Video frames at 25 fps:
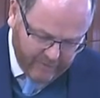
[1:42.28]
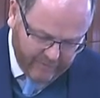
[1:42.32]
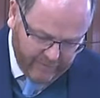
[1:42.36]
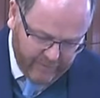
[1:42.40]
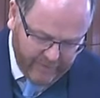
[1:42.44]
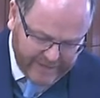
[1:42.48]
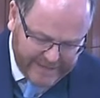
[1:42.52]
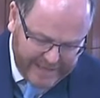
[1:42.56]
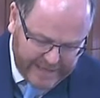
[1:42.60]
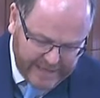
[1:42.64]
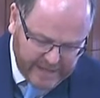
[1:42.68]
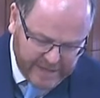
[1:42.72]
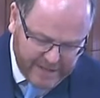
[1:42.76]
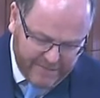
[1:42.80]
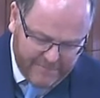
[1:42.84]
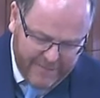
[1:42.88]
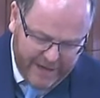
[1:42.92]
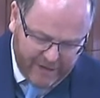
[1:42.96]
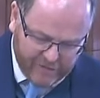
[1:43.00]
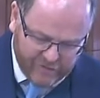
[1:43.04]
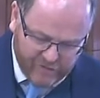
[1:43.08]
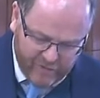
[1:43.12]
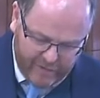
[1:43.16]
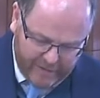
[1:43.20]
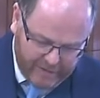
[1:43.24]
of the data
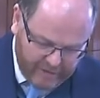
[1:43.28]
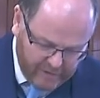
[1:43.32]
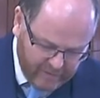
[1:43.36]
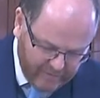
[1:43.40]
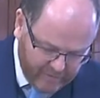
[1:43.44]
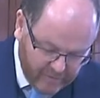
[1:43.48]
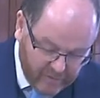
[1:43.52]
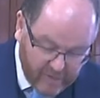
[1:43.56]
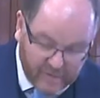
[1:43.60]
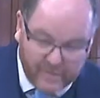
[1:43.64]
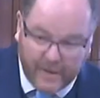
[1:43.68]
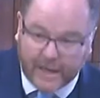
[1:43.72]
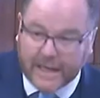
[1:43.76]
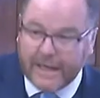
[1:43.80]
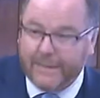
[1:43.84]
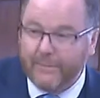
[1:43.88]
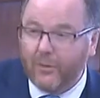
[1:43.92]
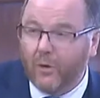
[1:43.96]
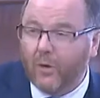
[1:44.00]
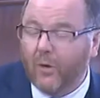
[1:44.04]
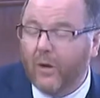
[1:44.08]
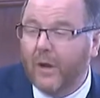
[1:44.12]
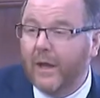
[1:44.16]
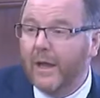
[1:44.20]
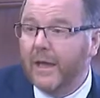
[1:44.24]
metrics of
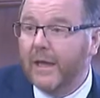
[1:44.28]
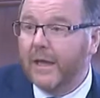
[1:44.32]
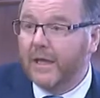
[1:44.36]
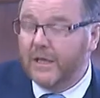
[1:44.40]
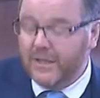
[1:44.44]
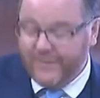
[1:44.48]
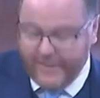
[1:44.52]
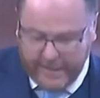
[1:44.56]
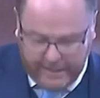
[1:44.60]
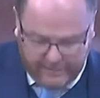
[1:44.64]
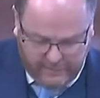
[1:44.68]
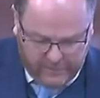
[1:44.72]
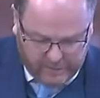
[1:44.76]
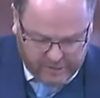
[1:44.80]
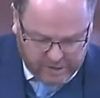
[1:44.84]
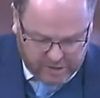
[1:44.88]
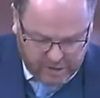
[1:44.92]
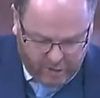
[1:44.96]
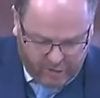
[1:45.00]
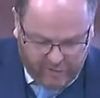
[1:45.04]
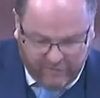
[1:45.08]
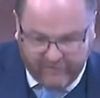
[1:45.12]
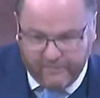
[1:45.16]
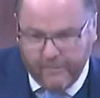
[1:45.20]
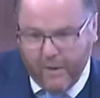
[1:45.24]
sustainable development
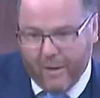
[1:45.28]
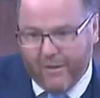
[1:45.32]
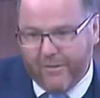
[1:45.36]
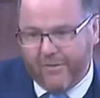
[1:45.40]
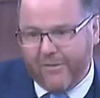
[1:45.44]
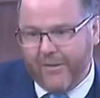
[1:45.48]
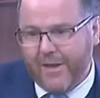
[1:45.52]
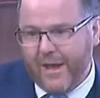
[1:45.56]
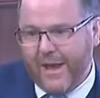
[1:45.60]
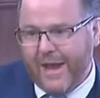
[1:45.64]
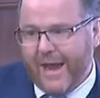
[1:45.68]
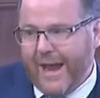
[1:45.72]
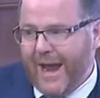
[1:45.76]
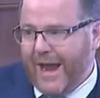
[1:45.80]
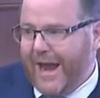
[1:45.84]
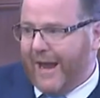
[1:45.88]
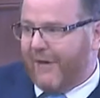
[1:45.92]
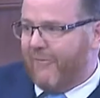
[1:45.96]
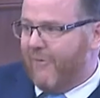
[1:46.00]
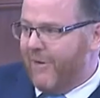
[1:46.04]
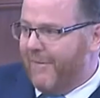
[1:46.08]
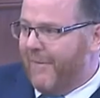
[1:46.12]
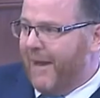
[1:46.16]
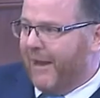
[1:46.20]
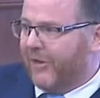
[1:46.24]
of both
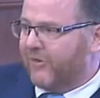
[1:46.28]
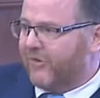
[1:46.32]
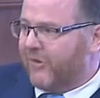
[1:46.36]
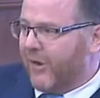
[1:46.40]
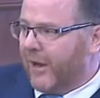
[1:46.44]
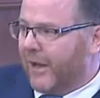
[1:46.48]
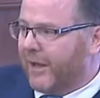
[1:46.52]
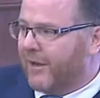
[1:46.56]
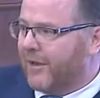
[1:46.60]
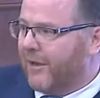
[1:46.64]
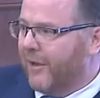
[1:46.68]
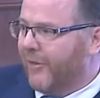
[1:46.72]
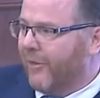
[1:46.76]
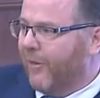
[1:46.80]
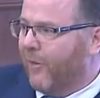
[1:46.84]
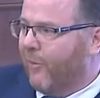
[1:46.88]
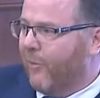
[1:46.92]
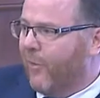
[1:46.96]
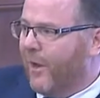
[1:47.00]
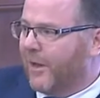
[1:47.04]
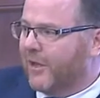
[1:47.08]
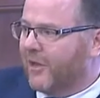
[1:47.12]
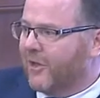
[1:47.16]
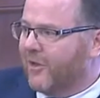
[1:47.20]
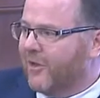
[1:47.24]
agri-metrics, so that
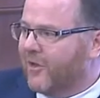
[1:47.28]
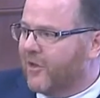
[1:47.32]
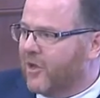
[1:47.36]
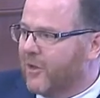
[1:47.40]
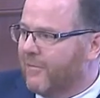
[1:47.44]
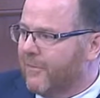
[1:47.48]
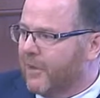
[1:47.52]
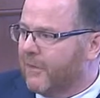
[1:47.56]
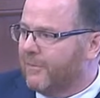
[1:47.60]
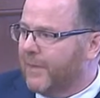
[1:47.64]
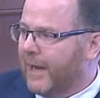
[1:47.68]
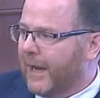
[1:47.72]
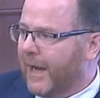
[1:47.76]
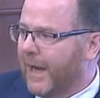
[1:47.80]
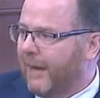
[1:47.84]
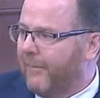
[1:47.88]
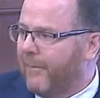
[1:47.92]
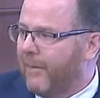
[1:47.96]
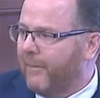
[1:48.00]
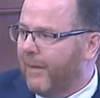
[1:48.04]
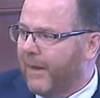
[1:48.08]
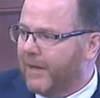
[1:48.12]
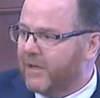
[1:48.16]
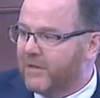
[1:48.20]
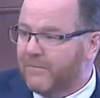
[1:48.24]
when consumers pick up
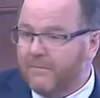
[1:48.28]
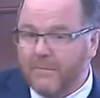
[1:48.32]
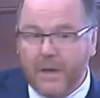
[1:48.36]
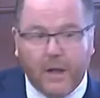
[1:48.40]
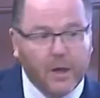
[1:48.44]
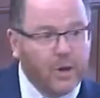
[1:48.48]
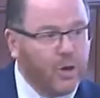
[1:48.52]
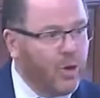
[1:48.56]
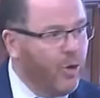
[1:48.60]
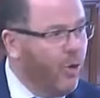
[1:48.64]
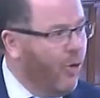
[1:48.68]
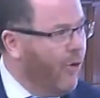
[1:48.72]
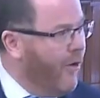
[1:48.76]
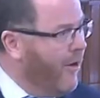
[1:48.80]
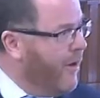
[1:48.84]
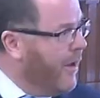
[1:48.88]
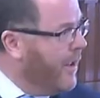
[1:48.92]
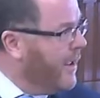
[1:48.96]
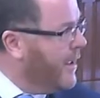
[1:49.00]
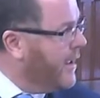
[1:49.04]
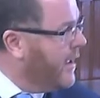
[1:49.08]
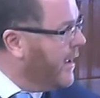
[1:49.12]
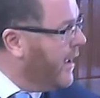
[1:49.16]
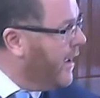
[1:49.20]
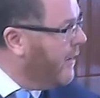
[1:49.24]
a pint of milk or a
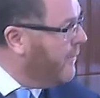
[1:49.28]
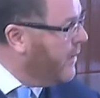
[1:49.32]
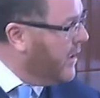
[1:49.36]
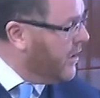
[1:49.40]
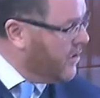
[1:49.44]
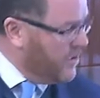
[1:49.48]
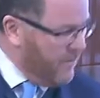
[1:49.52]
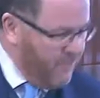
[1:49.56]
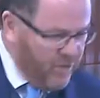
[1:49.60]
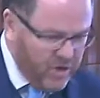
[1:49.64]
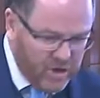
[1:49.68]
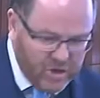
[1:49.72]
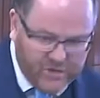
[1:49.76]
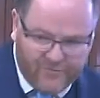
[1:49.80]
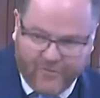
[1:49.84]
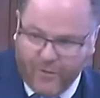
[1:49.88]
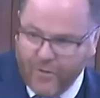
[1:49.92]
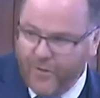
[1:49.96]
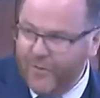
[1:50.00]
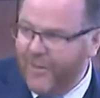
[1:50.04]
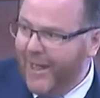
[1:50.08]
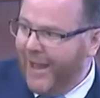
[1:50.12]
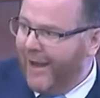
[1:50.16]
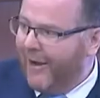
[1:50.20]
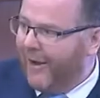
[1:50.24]
piece of British
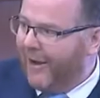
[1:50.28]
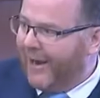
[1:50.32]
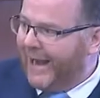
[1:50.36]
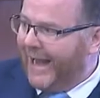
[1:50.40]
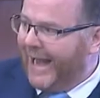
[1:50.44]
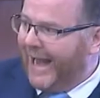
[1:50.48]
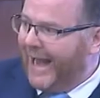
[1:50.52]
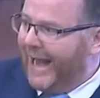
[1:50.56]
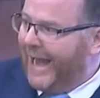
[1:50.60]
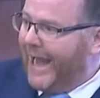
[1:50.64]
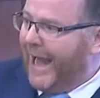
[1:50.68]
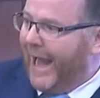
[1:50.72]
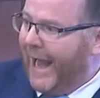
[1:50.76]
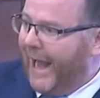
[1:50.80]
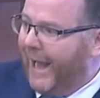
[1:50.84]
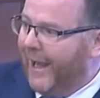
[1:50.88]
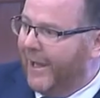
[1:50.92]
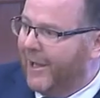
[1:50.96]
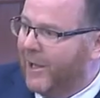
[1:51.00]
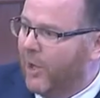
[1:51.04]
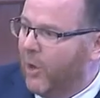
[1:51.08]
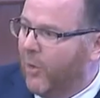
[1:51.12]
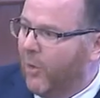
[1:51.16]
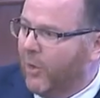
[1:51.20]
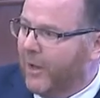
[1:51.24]
food, they are clear
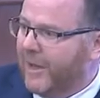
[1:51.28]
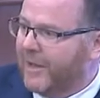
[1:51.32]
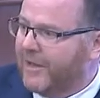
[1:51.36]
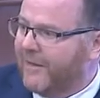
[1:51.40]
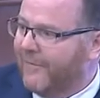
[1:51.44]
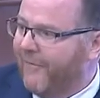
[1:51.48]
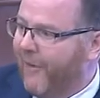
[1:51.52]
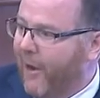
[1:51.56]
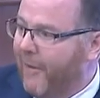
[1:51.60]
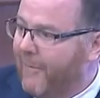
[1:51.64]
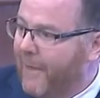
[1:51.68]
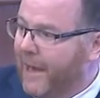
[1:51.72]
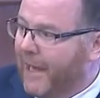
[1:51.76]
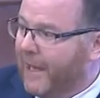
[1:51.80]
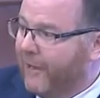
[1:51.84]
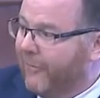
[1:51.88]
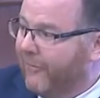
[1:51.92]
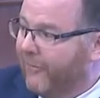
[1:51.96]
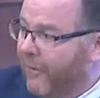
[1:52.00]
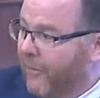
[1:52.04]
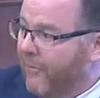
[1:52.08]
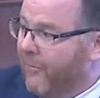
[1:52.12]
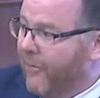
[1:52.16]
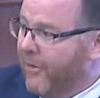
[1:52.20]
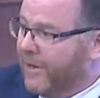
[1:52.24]
what its environmental
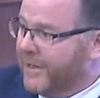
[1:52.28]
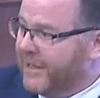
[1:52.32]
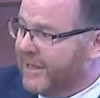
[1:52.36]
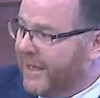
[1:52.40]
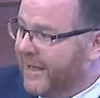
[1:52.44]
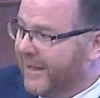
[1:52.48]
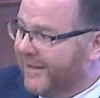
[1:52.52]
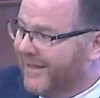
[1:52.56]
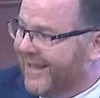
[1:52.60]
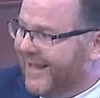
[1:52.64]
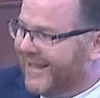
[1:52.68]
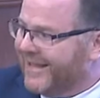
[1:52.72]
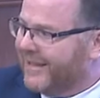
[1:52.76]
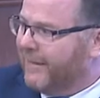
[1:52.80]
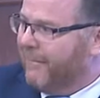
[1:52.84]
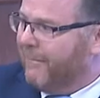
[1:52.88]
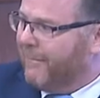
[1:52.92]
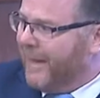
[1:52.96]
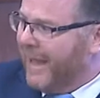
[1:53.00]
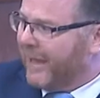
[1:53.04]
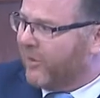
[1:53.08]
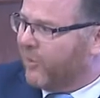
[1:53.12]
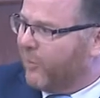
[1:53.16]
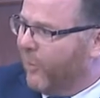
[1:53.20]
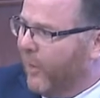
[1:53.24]
footprint is. That's the
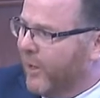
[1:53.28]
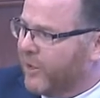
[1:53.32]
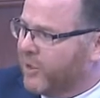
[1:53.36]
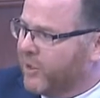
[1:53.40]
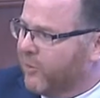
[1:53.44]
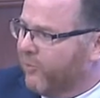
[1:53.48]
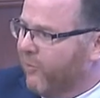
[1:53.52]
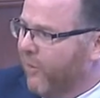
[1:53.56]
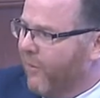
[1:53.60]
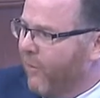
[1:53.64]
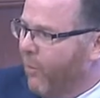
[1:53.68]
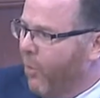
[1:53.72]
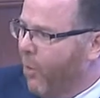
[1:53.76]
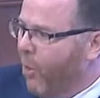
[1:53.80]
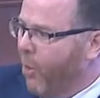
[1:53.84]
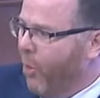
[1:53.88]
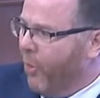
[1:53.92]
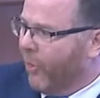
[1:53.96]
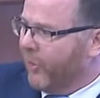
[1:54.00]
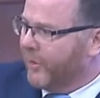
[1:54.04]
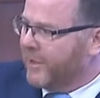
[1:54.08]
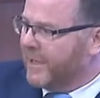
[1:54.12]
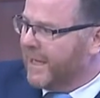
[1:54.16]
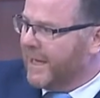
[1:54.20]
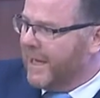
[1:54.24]
best way to
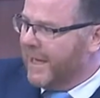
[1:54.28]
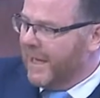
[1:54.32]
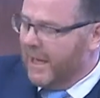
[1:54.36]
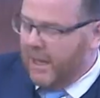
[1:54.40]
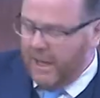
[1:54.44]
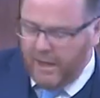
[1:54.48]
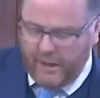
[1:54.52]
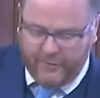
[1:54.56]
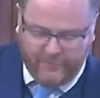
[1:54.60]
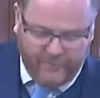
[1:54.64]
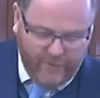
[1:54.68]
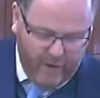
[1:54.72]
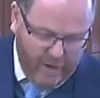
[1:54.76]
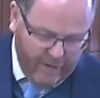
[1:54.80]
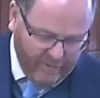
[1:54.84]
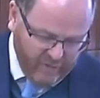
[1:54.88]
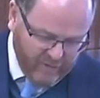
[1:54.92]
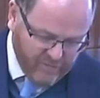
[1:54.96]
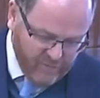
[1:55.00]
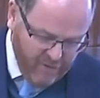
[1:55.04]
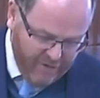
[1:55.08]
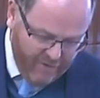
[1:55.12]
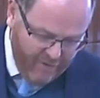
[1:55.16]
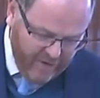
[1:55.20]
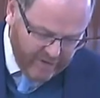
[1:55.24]
reward
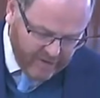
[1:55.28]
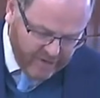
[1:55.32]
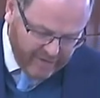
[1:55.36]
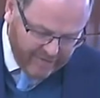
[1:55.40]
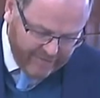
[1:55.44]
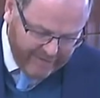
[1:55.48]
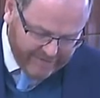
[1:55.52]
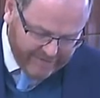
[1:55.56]
advanced progressive